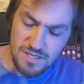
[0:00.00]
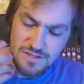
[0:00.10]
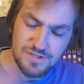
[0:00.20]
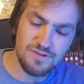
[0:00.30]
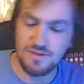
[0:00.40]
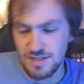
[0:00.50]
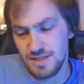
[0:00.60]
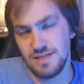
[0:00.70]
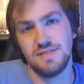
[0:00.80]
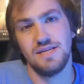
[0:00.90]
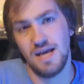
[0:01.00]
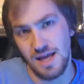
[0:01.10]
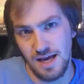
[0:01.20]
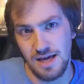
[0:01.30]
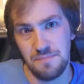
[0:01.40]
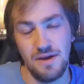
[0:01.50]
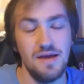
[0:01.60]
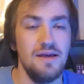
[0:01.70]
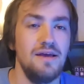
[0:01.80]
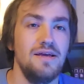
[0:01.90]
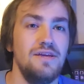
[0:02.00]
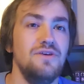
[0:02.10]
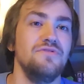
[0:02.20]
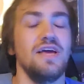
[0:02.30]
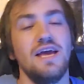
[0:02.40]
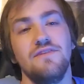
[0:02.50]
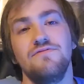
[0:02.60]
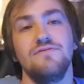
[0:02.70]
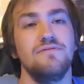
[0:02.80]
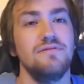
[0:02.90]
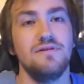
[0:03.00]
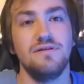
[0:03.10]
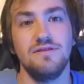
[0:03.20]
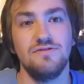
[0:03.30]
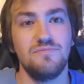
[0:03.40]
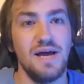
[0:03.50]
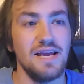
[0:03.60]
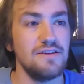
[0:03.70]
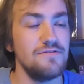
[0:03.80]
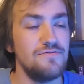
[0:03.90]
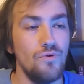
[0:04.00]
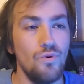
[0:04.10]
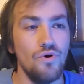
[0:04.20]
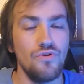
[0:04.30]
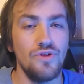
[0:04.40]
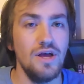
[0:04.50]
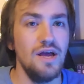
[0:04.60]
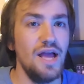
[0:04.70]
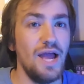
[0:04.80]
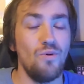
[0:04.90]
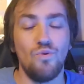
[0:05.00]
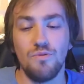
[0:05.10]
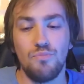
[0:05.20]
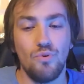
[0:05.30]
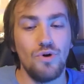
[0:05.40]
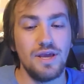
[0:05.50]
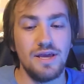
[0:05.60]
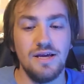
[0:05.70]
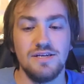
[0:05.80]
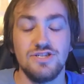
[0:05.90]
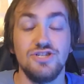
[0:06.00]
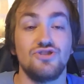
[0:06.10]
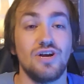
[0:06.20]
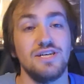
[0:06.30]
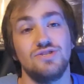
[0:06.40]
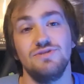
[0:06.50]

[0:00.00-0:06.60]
During this time, they have a little back and forth. At one point, she tries to